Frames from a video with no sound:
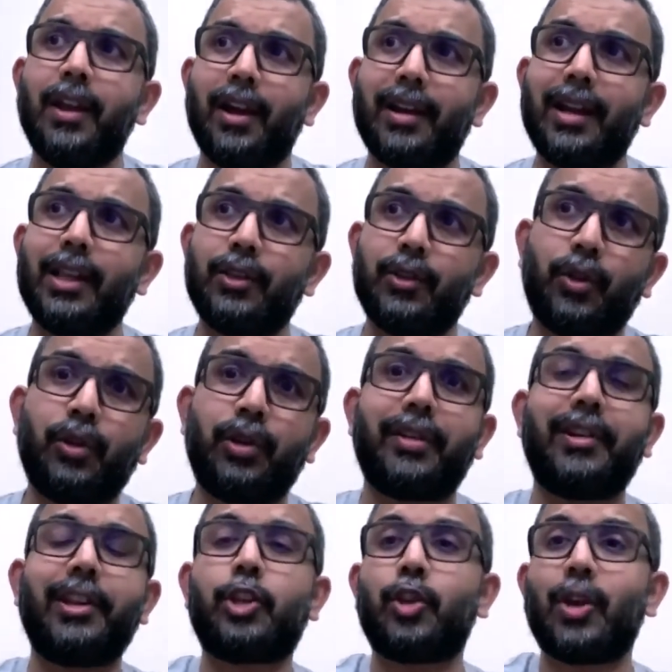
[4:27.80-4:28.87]
all right, you're going to
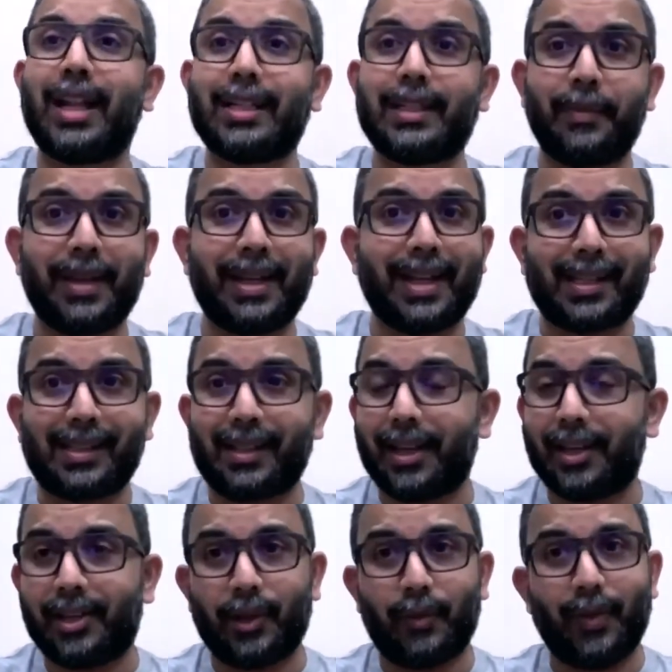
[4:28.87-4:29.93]
reach your ultimate destination,